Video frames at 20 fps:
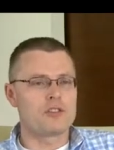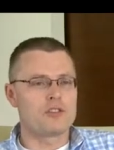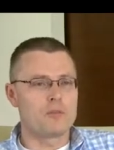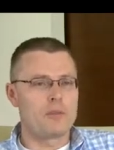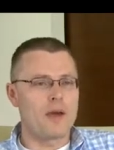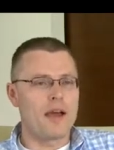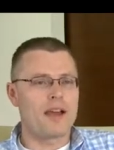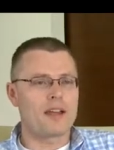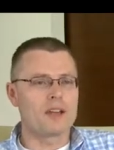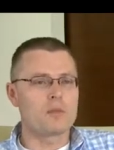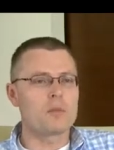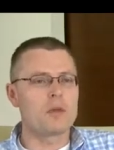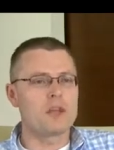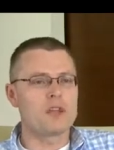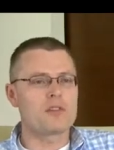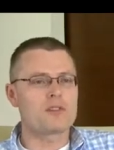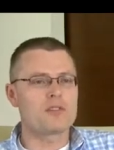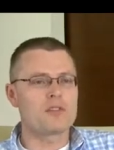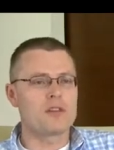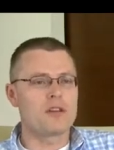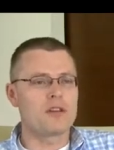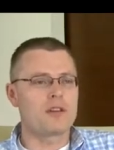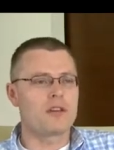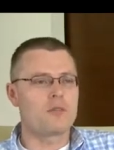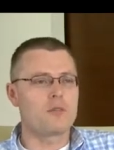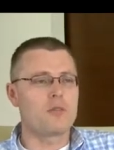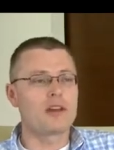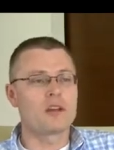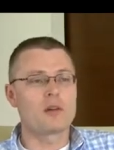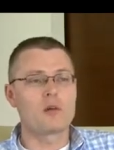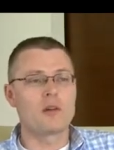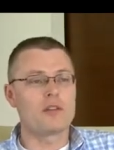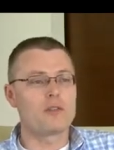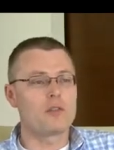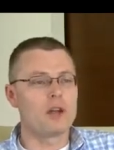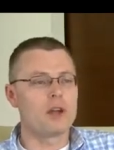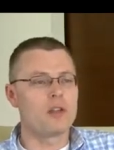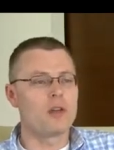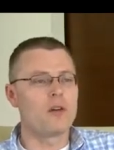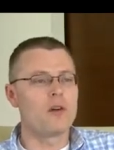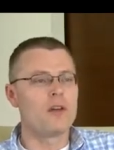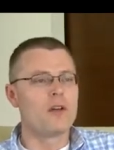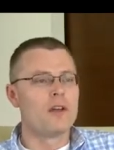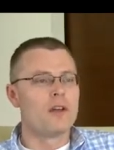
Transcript: to packet-based microwave radio.